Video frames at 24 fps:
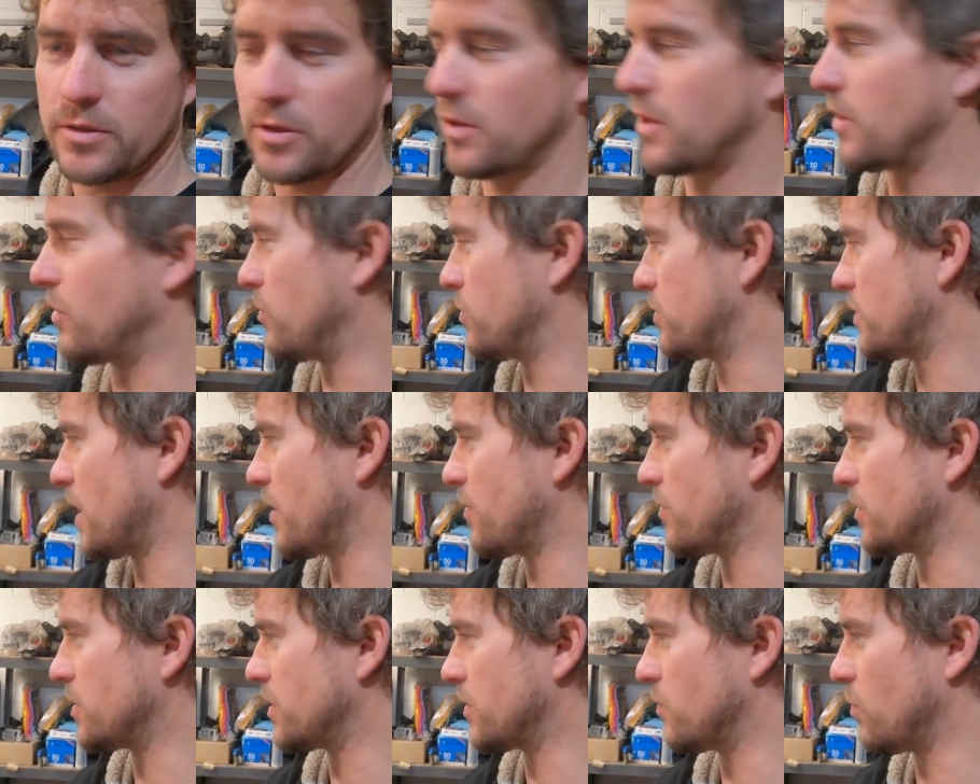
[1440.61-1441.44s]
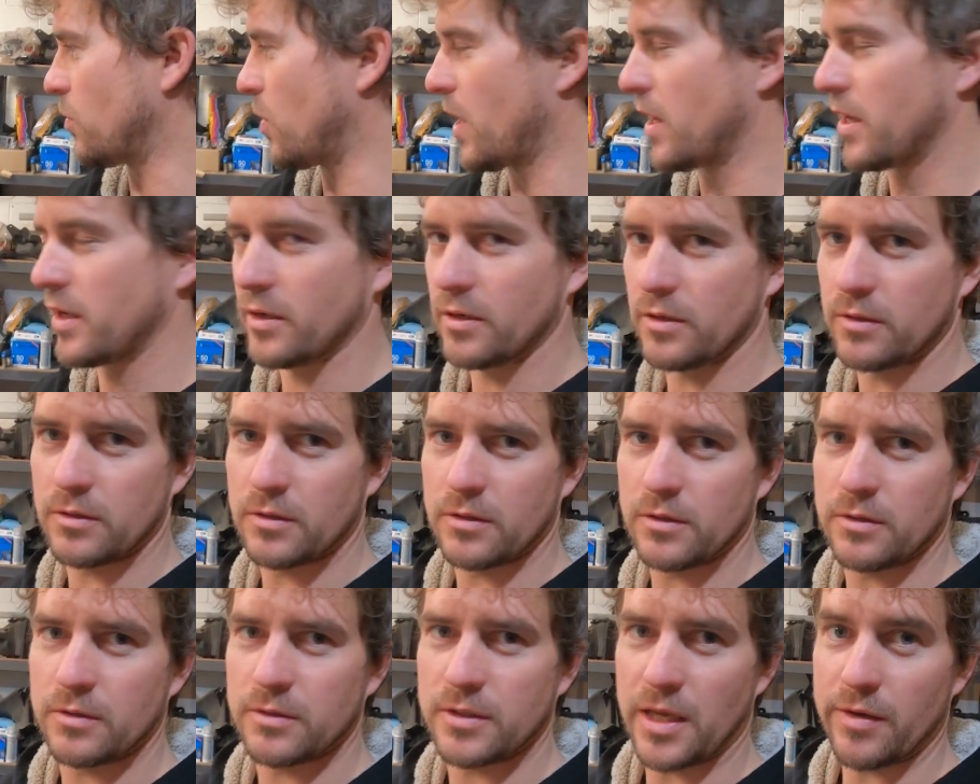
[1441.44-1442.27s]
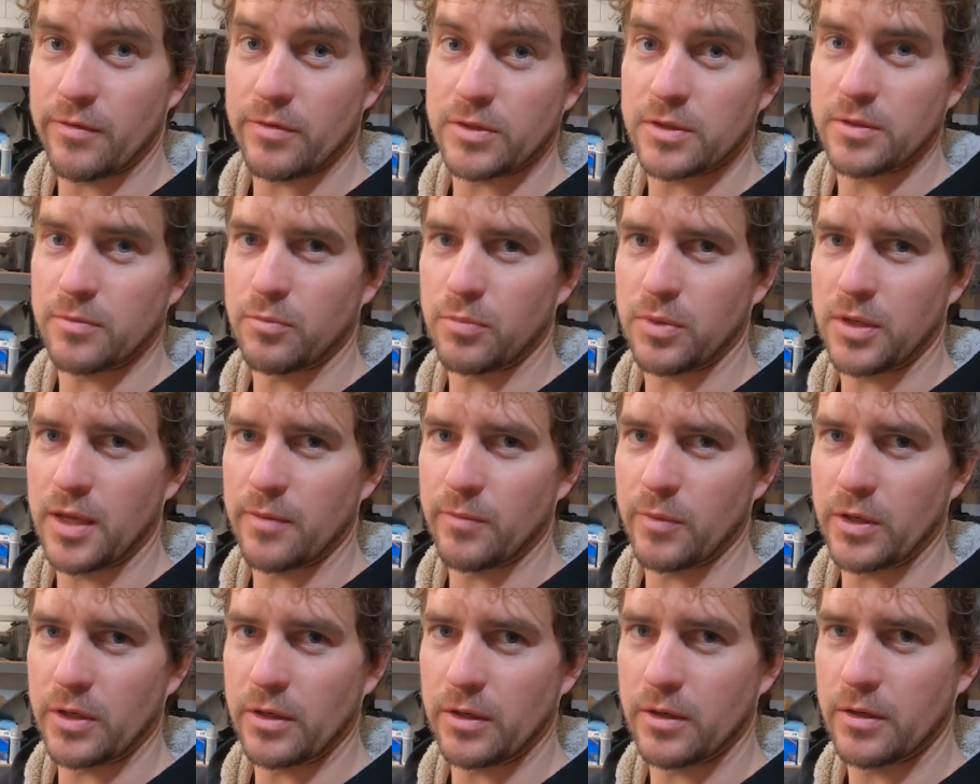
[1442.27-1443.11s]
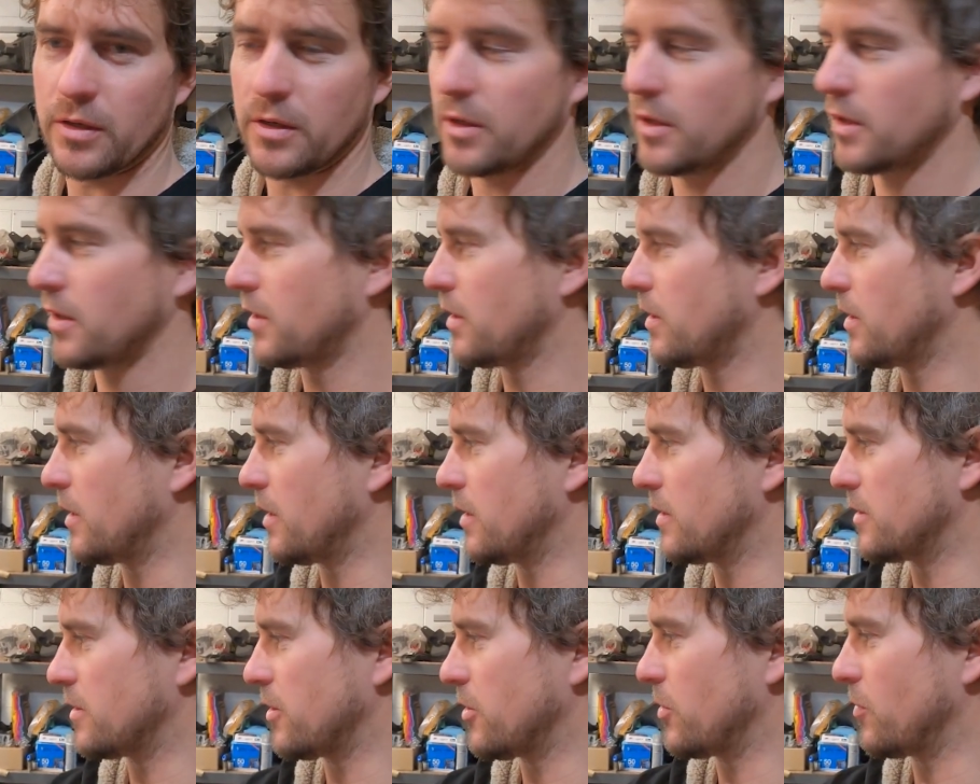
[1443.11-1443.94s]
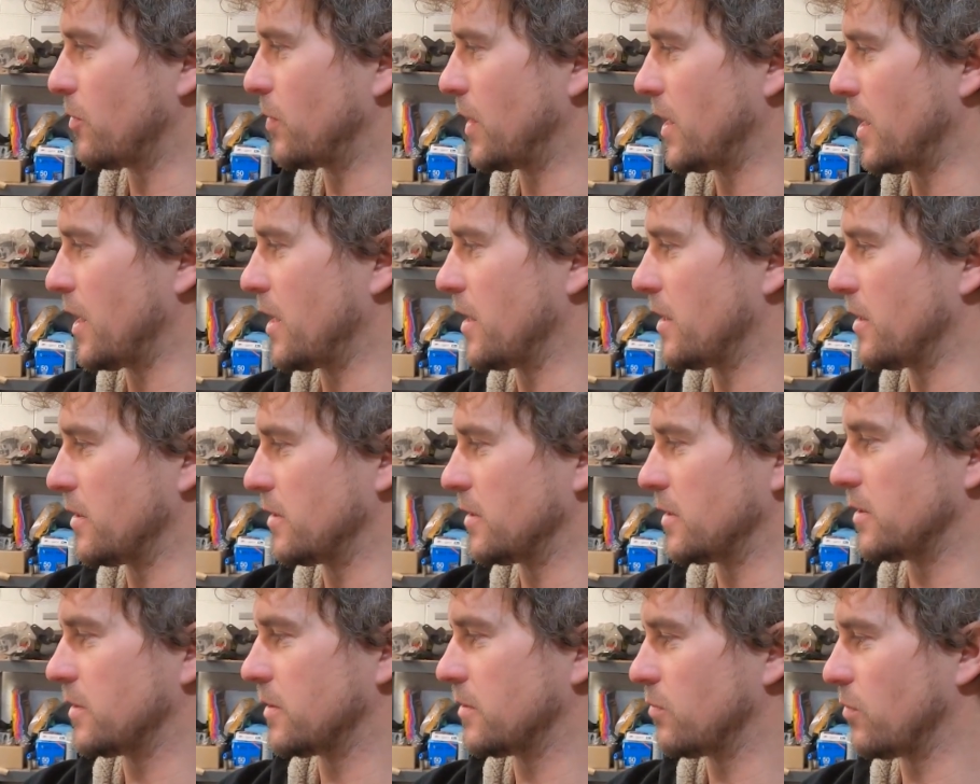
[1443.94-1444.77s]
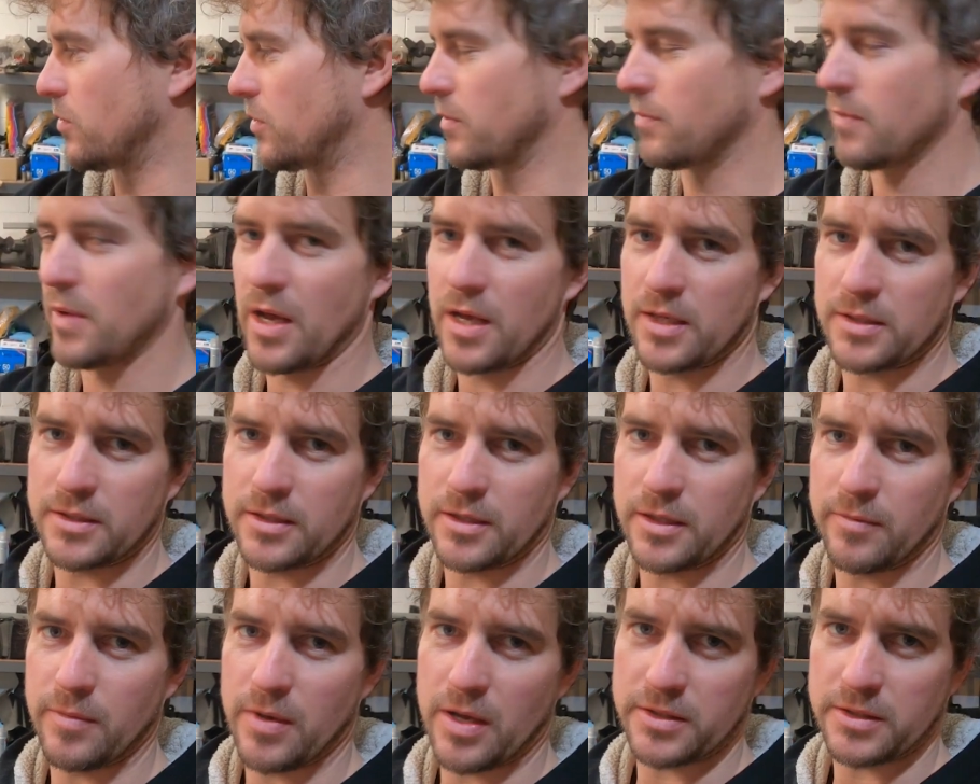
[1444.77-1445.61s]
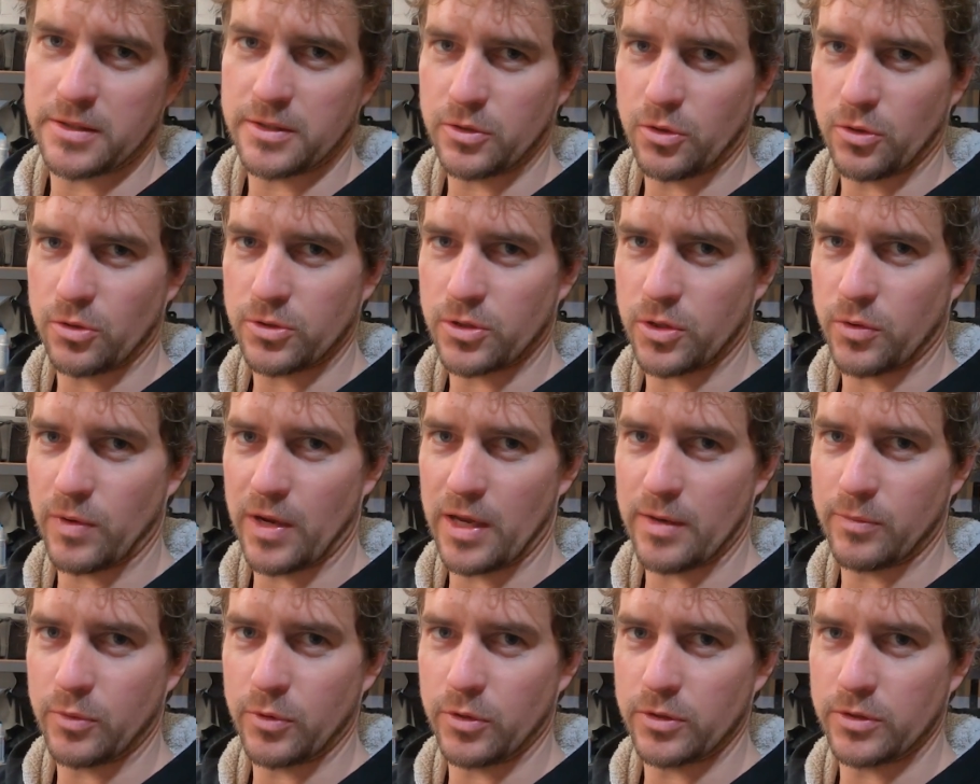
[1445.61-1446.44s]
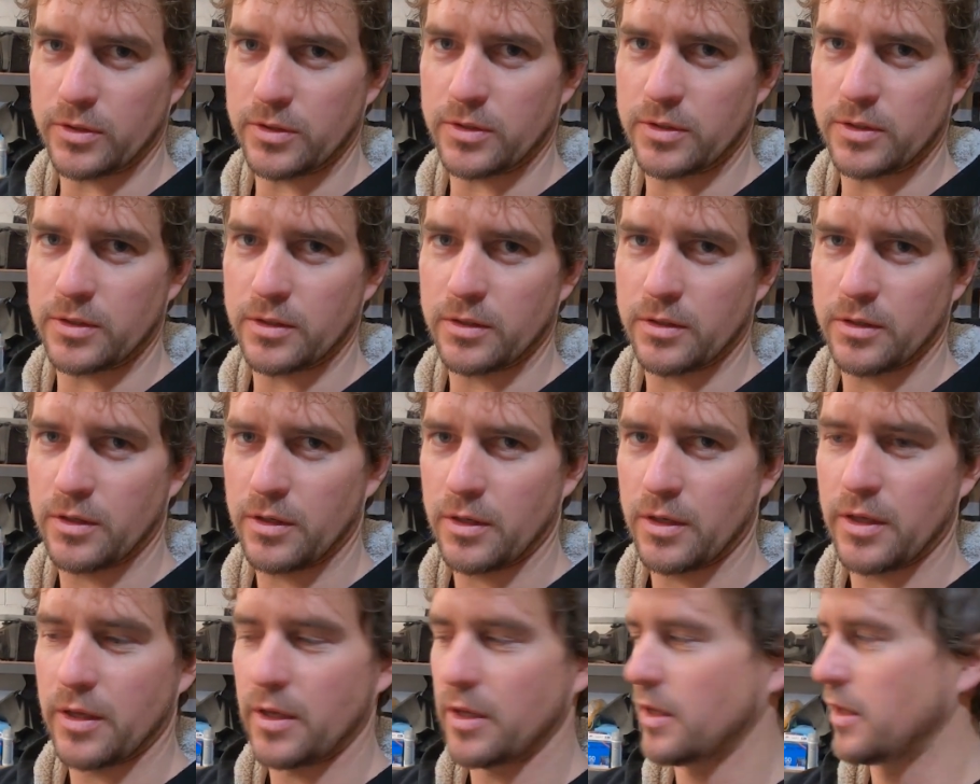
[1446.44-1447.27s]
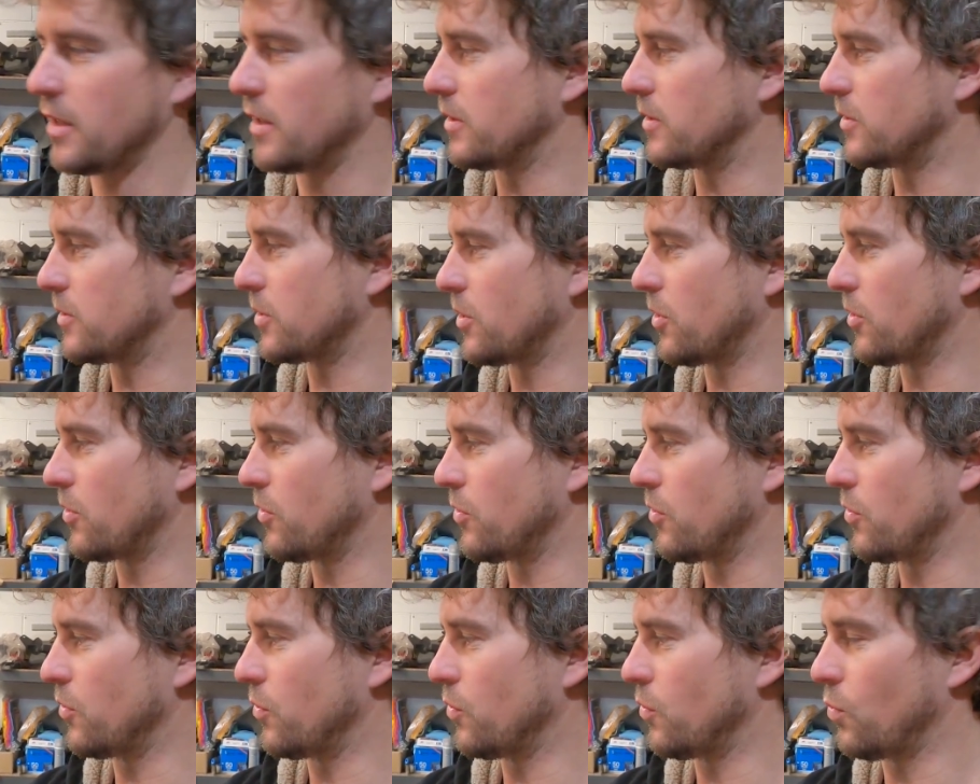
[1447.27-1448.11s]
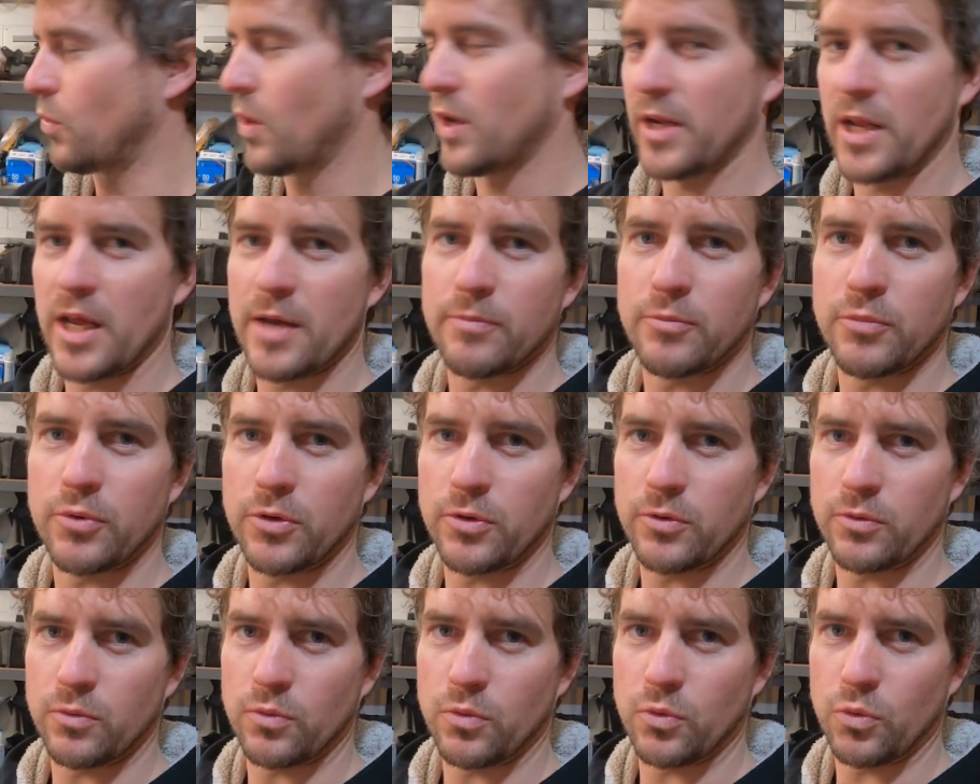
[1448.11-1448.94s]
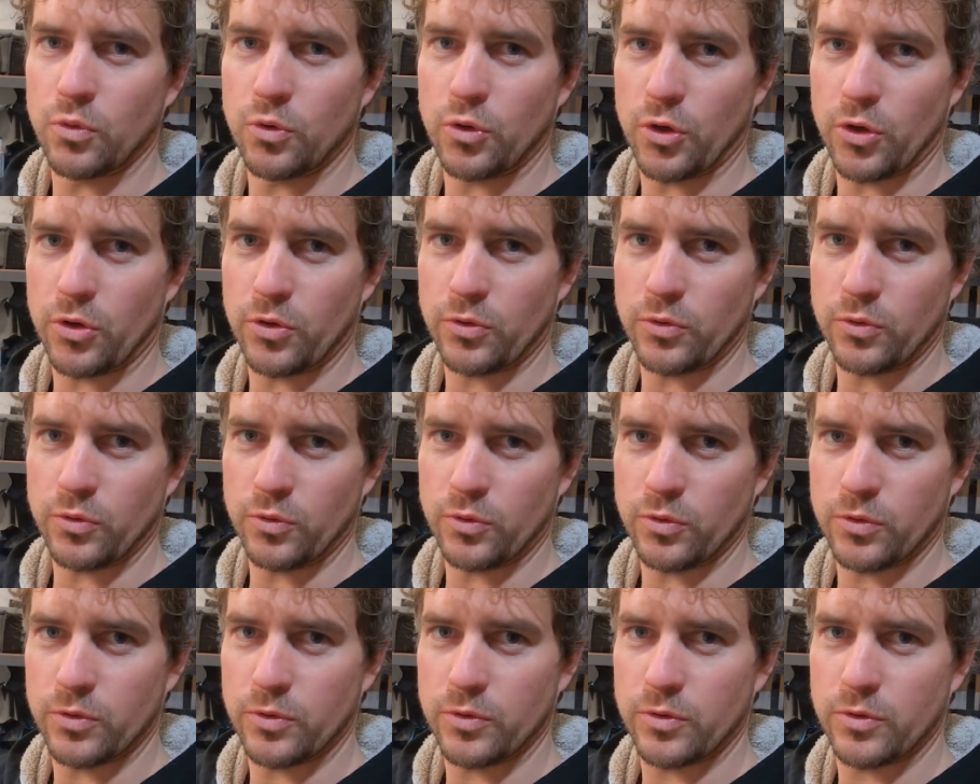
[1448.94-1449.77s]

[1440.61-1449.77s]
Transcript: so that'll save us some weight save us some plumbing and so the plan is with the master the master's got two outputs and so one output will go